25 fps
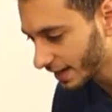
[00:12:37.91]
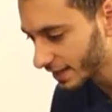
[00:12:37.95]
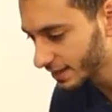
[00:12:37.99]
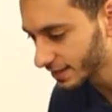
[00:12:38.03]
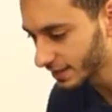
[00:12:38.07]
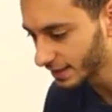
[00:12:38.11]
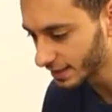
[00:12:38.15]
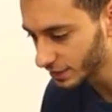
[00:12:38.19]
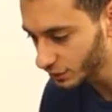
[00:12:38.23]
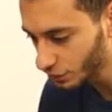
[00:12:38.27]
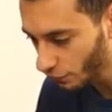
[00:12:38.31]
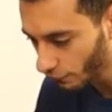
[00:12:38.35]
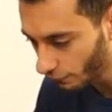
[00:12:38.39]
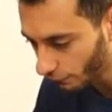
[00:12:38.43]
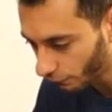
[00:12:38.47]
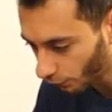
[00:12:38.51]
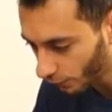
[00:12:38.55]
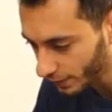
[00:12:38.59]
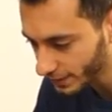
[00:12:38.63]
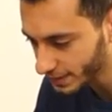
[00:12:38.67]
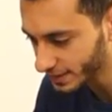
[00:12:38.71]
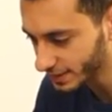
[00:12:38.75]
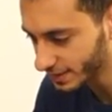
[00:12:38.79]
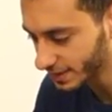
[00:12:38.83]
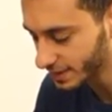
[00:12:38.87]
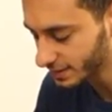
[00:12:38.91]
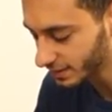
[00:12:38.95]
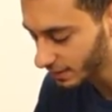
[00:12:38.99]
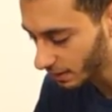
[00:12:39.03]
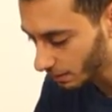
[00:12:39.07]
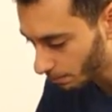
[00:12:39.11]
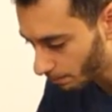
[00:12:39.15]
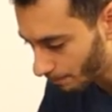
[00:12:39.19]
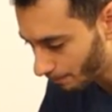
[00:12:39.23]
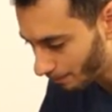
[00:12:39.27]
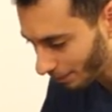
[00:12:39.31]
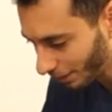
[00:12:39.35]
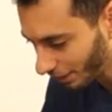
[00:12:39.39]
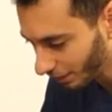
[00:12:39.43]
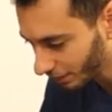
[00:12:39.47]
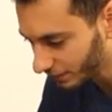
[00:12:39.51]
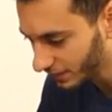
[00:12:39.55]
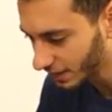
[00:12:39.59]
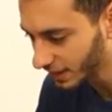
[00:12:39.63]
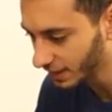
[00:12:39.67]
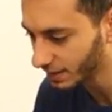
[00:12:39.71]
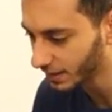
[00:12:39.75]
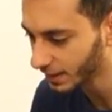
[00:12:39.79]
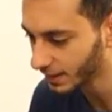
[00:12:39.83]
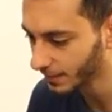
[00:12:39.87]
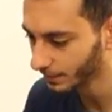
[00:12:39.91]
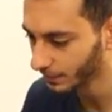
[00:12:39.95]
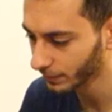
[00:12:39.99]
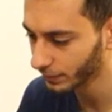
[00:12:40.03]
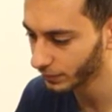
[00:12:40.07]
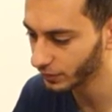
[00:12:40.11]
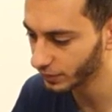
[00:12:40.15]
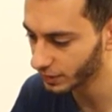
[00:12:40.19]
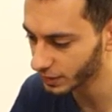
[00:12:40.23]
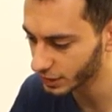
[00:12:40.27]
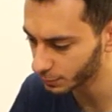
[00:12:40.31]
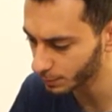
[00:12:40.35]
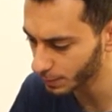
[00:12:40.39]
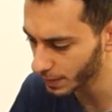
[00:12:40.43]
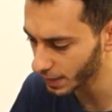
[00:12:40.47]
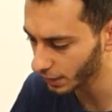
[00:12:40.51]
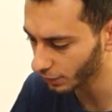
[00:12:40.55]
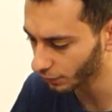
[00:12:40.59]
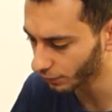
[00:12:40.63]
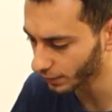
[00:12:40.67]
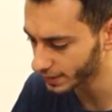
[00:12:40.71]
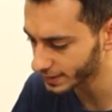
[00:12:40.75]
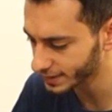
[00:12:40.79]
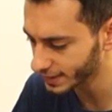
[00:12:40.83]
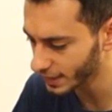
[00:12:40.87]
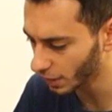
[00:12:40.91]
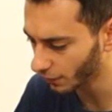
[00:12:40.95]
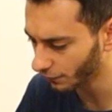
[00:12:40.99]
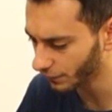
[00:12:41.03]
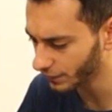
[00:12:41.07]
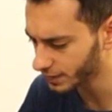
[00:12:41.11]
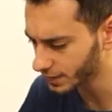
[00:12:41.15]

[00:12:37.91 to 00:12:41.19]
as in there's no voice assistant built in to the speaker itself.